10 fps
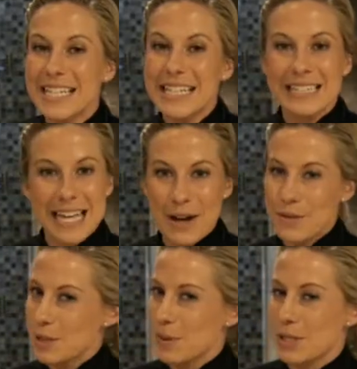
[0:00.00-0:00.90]
allow
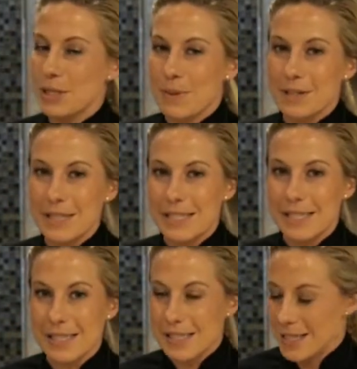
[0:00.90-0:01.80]
those Brussels sprouts to
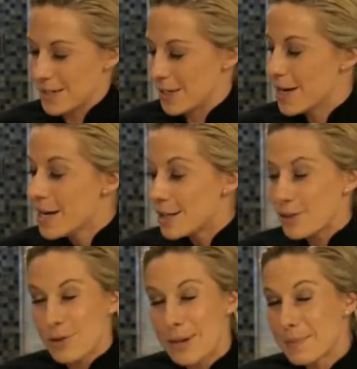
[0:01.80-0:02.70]
sear.
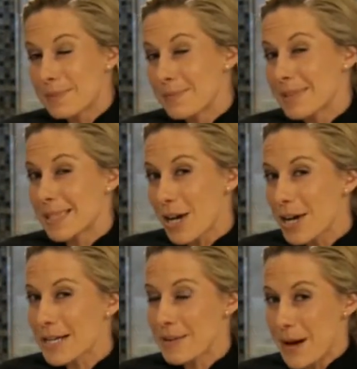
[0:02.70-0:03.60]
So I'm
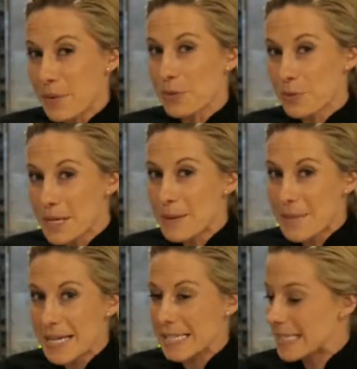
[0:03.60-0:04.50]
talking about 3
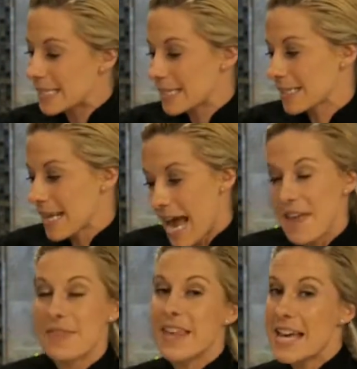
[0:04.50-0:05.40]
minutes,
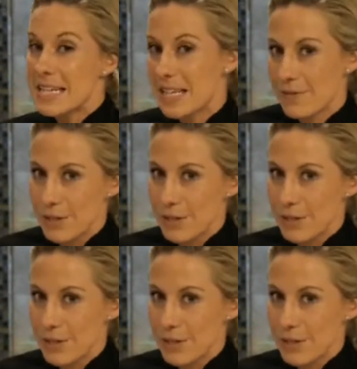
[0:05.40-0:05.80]
and then give